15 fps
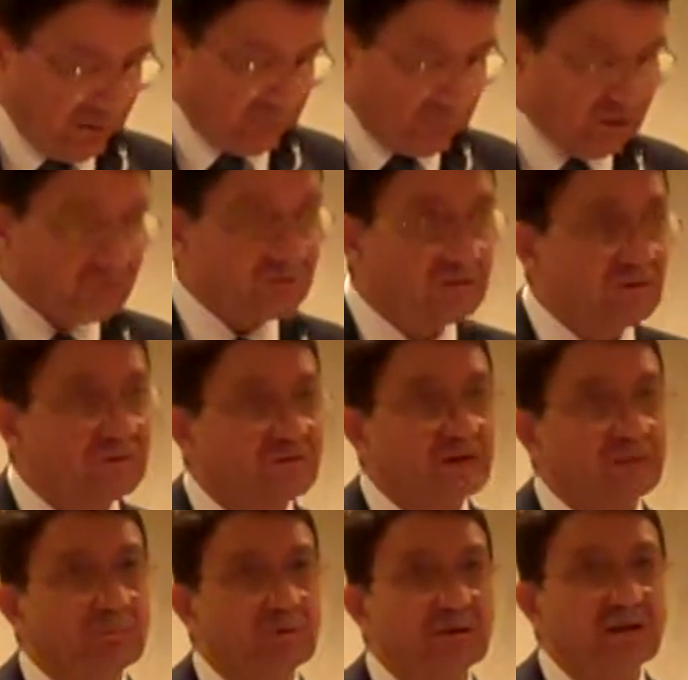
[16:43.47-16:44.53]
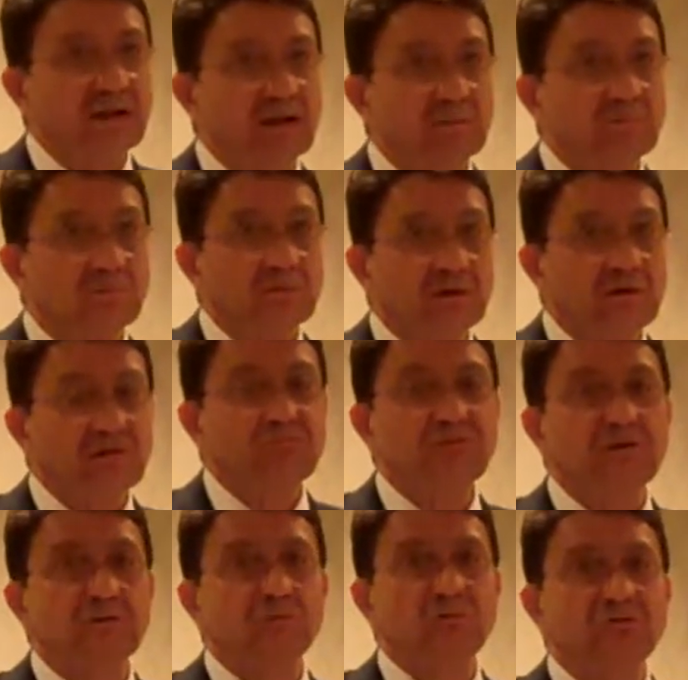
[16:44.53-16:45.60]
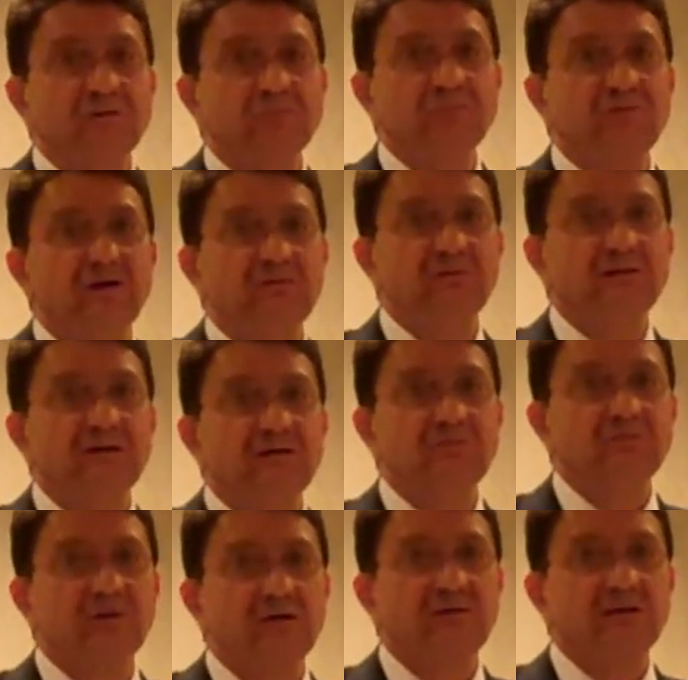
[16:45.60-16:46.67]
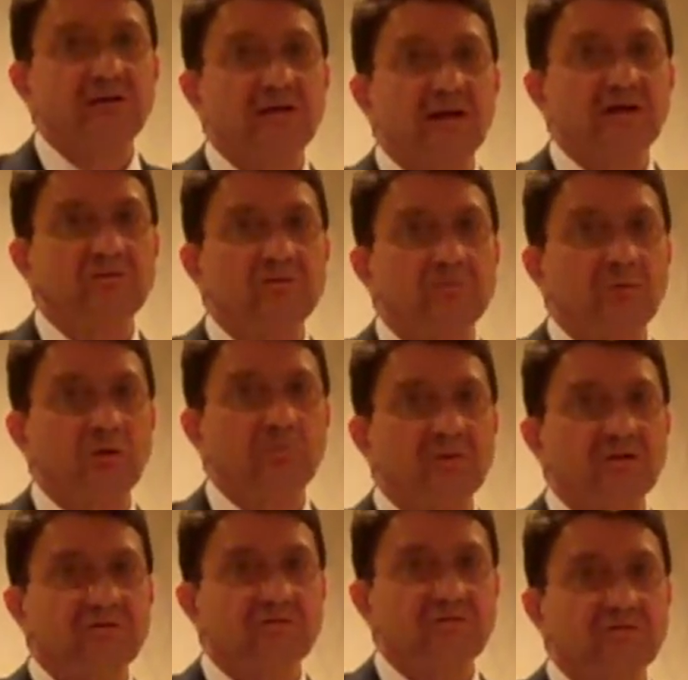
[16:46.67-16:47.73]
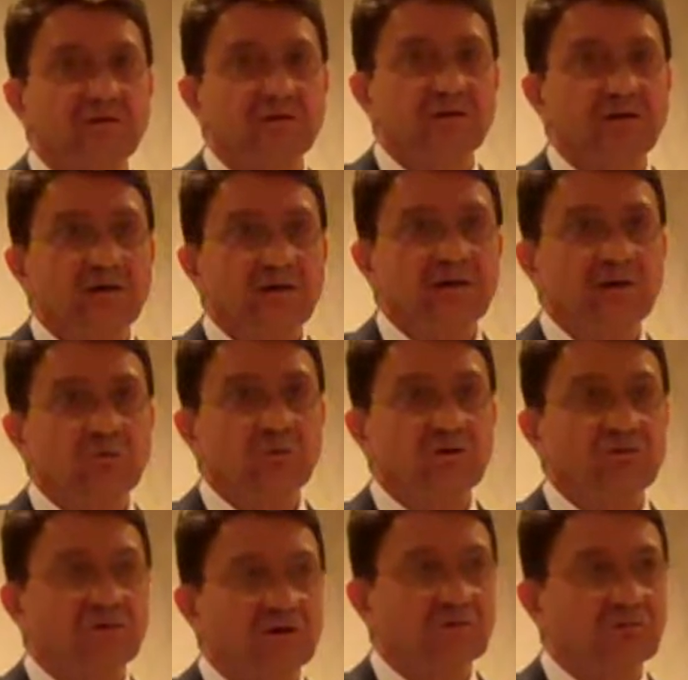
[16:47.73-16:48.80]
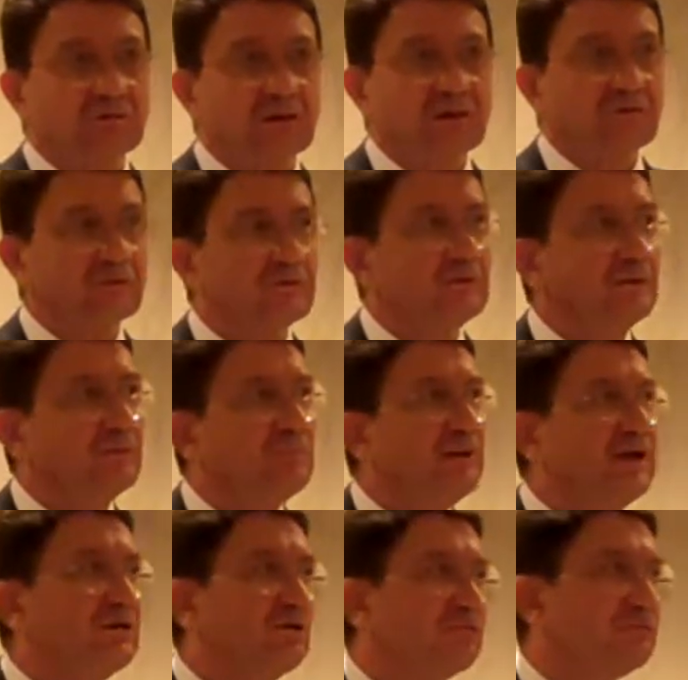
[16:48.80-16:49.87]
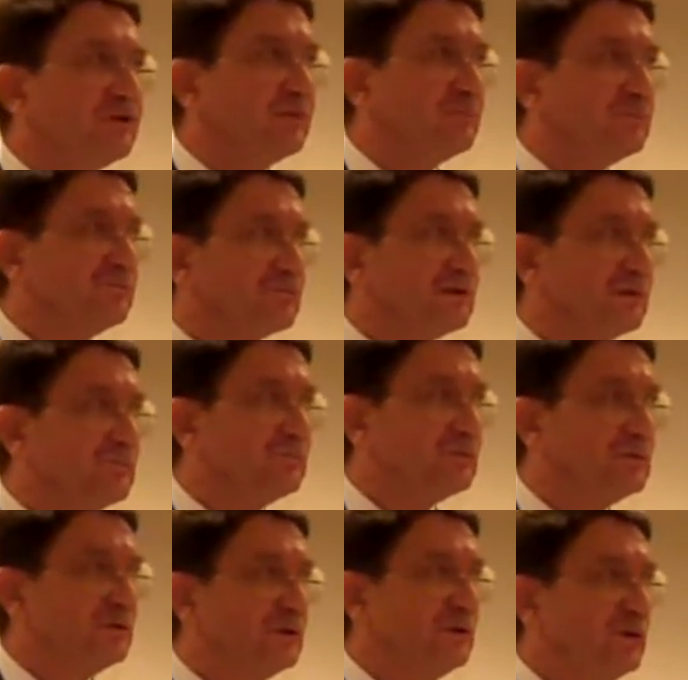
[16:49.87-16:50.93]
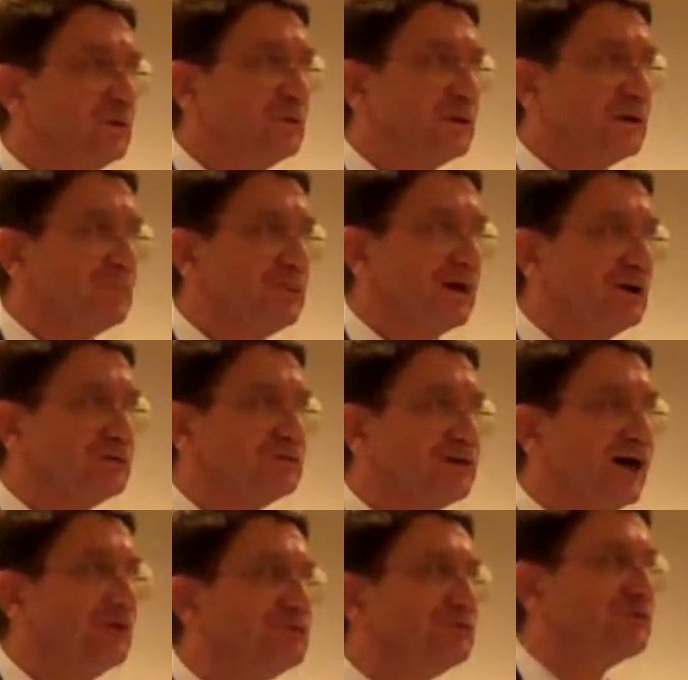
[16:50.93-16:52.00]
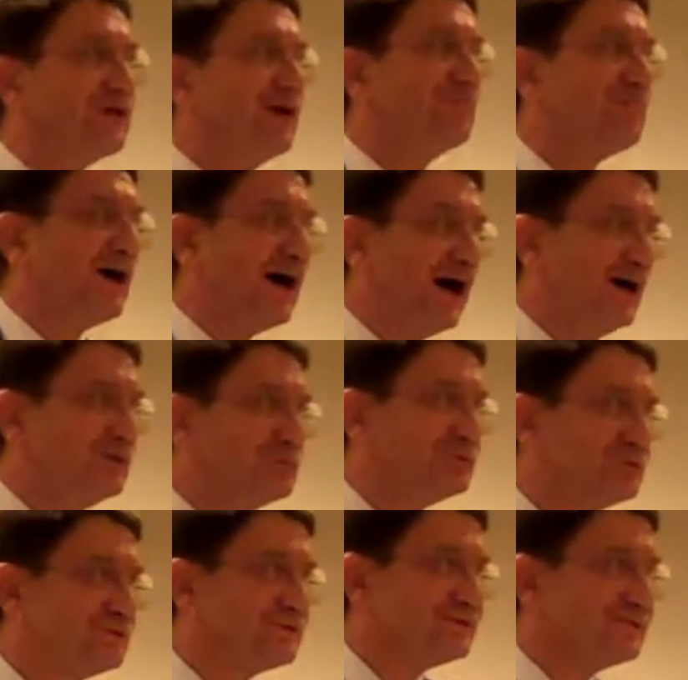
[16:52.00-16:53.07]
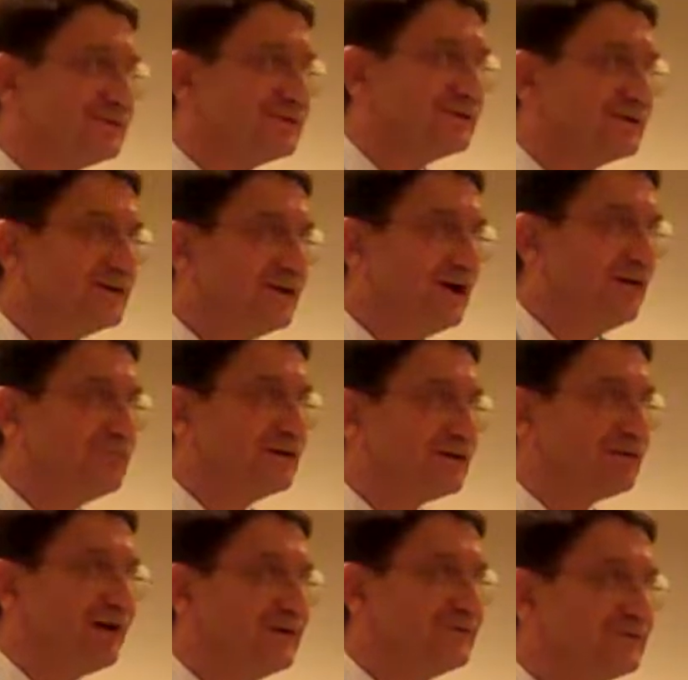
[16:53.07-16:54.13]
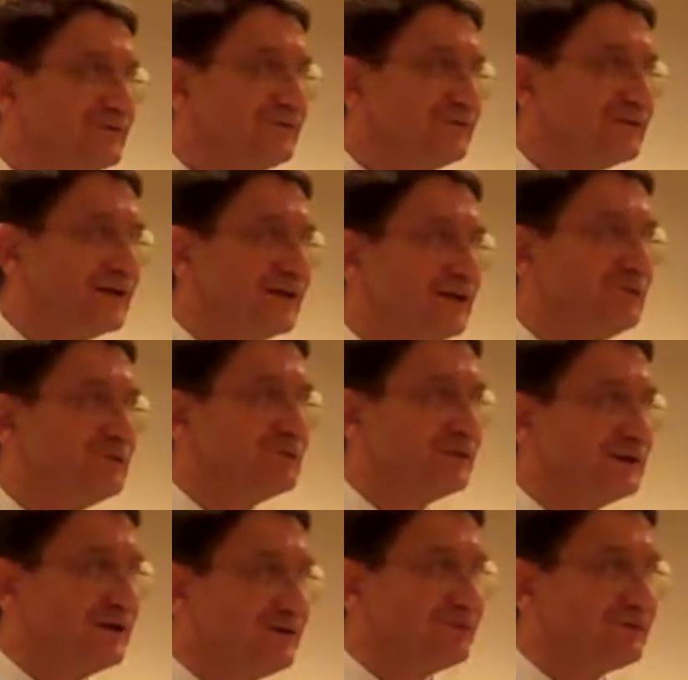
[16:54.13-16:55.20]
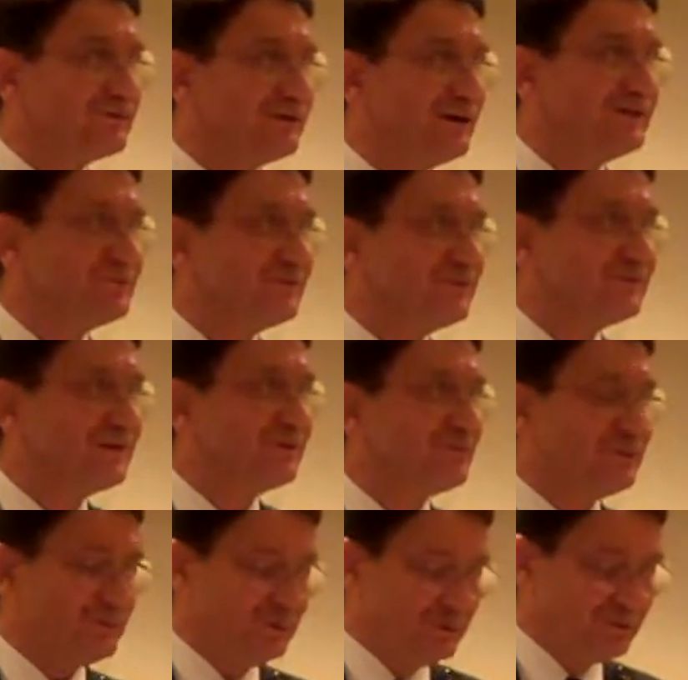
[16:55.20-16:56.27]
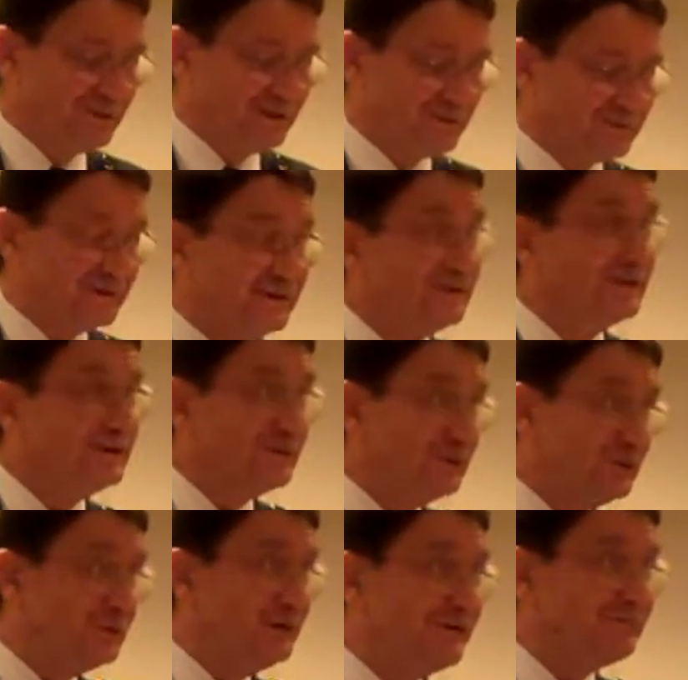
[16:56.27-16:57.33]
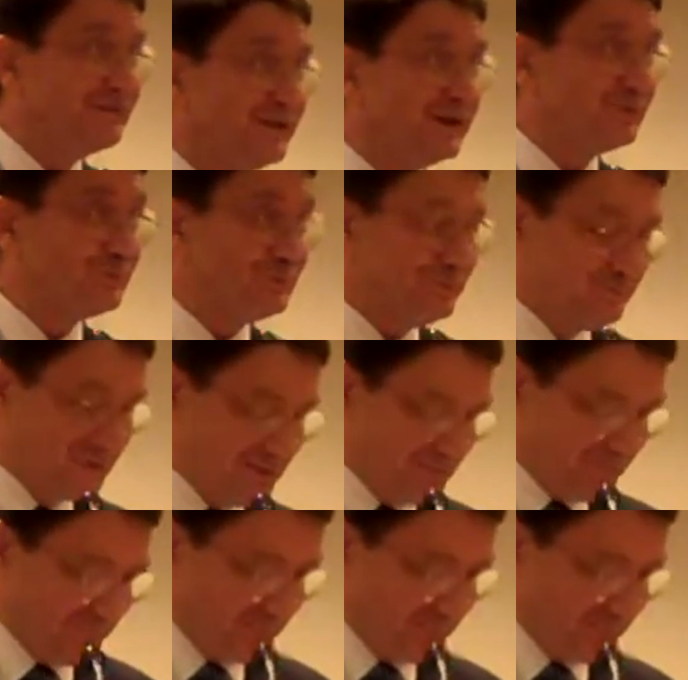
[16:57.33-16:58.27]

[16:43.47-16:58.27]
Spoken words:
Ambassador Skip Gnehm, referred to some very, very nice moments that we shared together. Many of them, Skip, were about how to come out of a crisis and into another crisis and with all that. You lived that with me.